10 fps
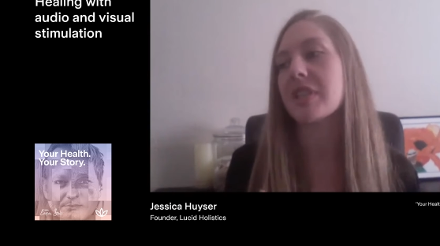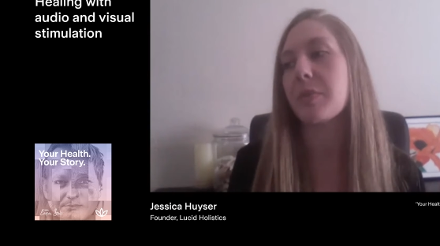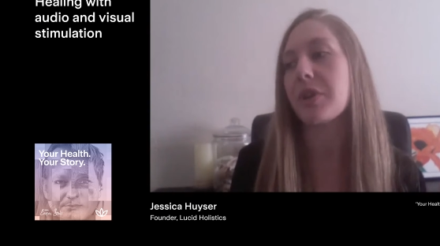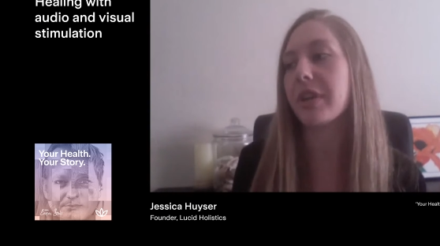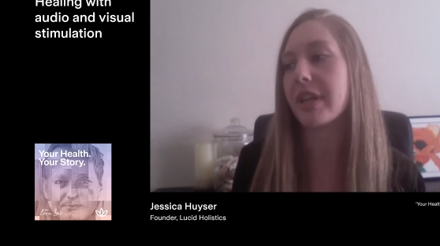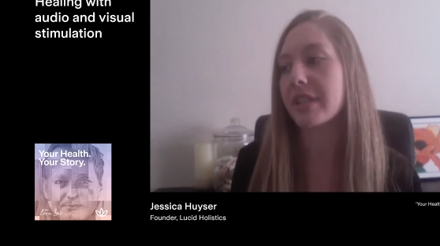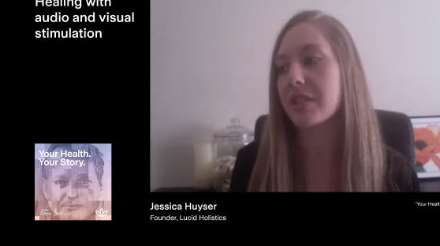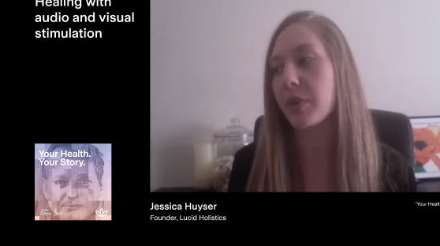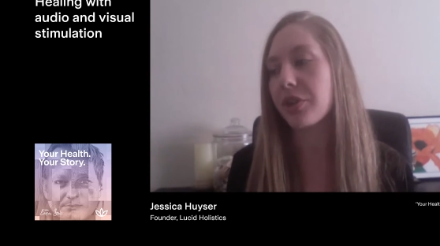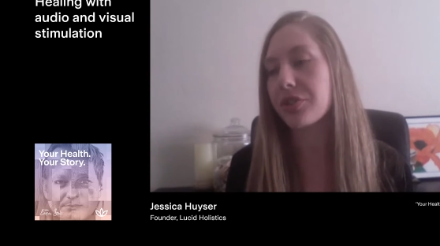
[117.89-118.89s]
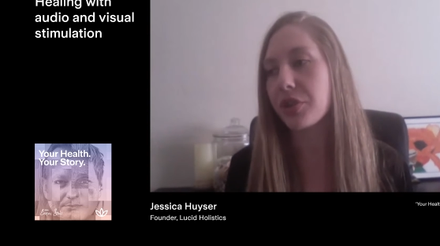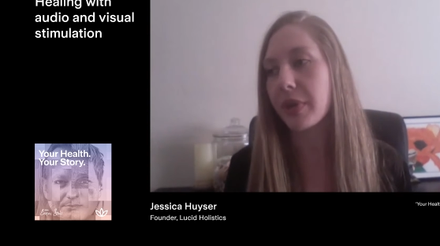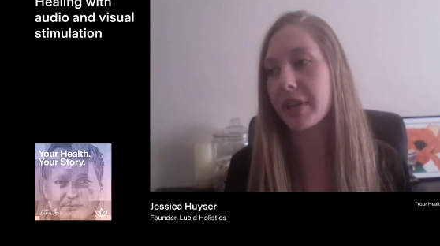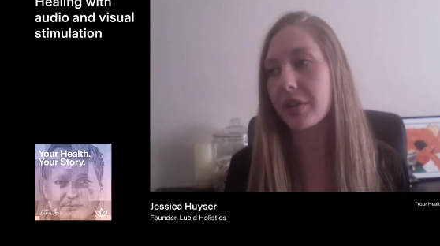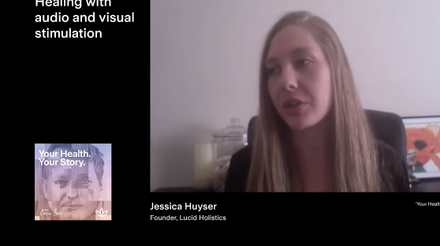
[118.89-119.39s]
experience, what you're
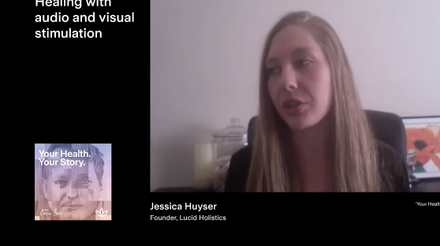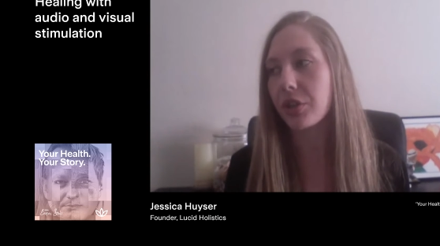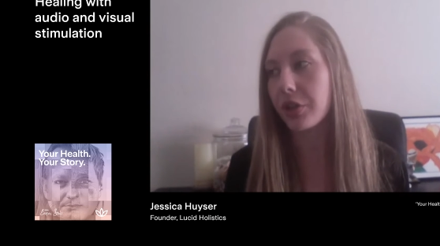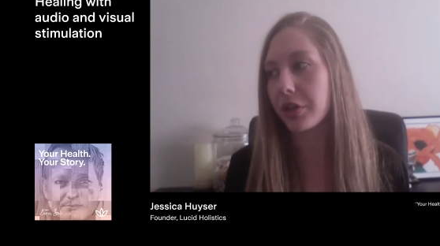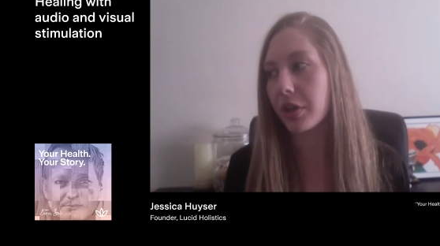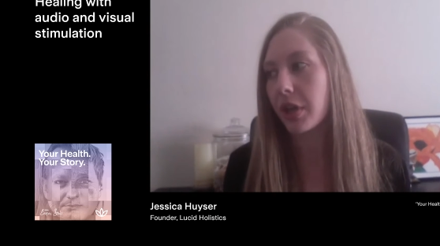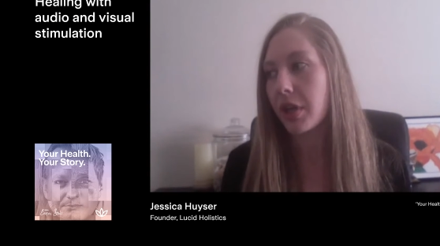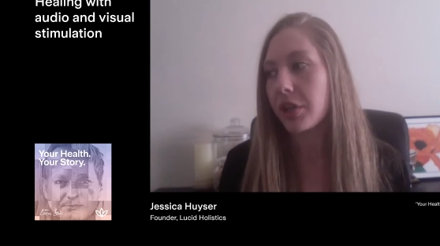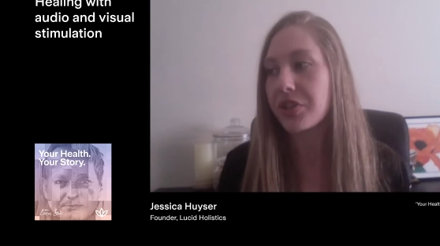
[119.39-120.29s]
doing, you're,